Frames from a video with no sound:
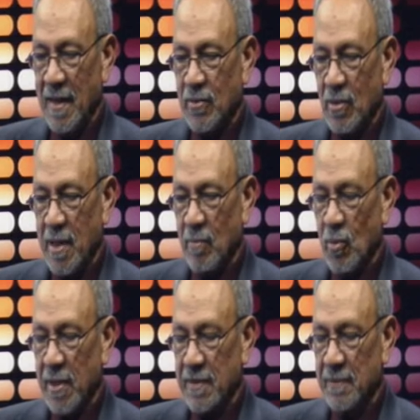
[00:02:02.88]
Talking
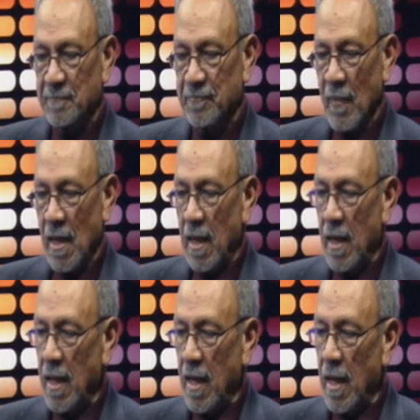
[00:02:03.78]
Point.
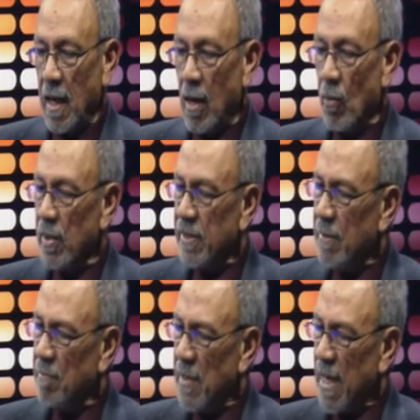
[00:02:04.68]
What
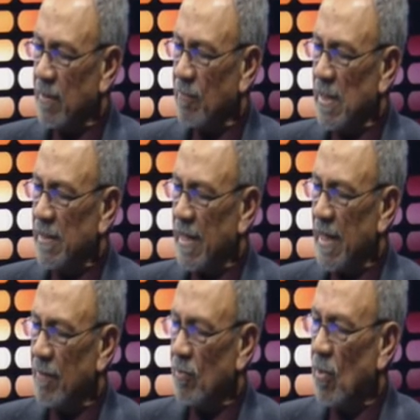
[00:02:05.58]
impact will it
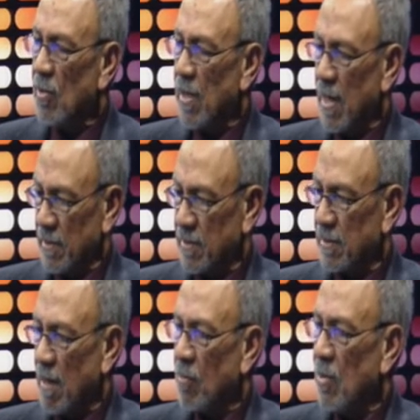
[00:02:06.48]
have on us,
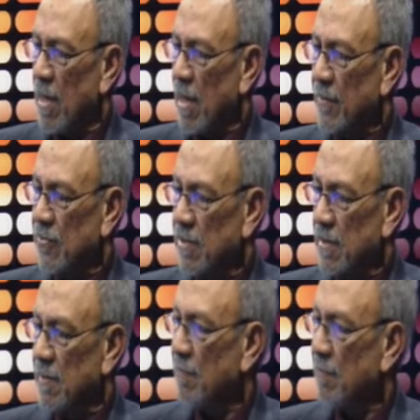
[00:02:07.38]
our lives?